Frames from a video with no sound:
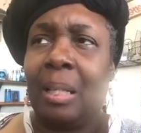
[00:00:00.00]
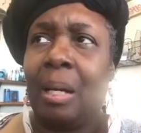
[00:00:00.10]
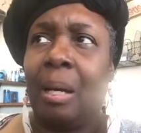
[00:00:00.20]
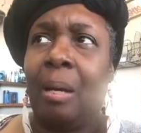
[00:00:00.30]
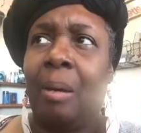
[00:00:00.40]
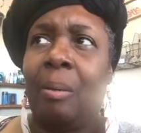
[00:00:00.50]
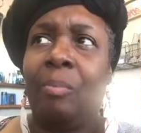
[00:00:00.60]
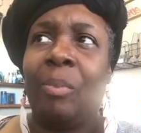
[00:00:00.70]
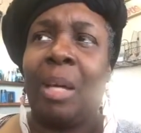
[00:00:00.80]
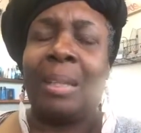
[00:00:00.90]

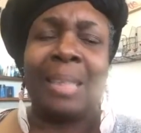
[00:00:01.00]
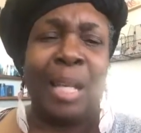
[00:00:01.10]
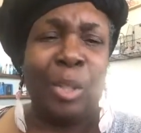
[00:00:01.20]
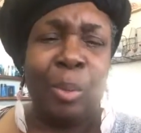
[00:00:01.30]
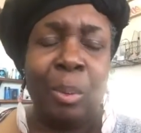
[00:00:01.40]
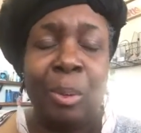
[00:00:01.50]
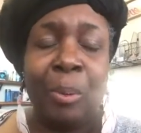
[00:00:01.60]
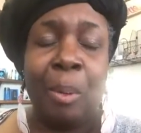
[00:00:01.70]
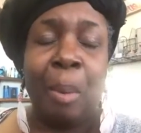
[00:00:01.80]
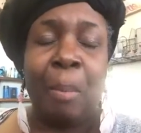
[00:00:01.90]
because I knew,
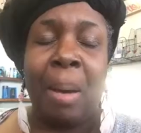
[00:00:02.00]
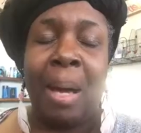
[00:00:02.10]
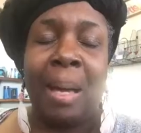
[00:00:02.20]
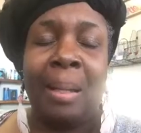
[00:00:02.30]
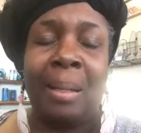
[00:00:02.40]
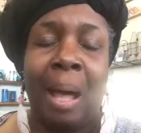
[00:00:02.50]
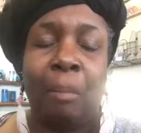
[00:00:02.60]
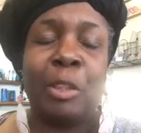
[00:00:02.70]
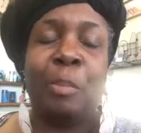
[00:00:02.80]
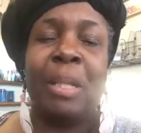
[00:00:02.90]
in my mind, I
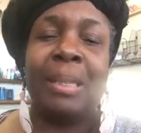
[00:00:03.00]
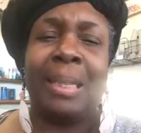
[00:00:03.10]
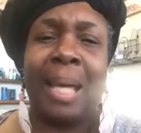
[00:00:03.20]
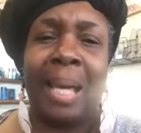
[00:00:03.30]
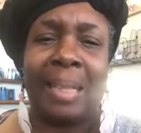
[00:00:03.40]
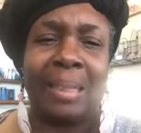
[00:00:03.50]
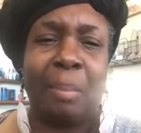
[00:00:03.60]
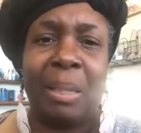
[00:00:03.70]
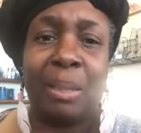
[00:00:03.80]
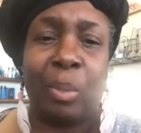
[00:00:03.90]
was busy and I had
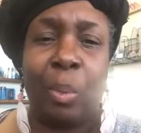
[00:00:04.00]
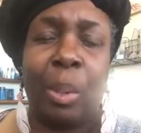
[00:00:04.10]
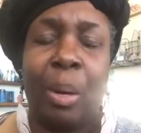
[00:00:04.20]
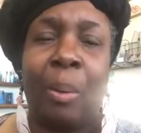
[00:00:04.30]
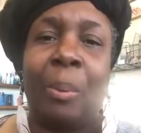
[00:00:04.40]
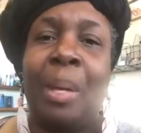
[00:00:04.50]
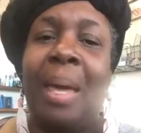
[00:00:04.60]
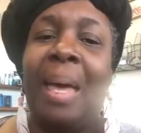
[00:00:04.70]
something else going on.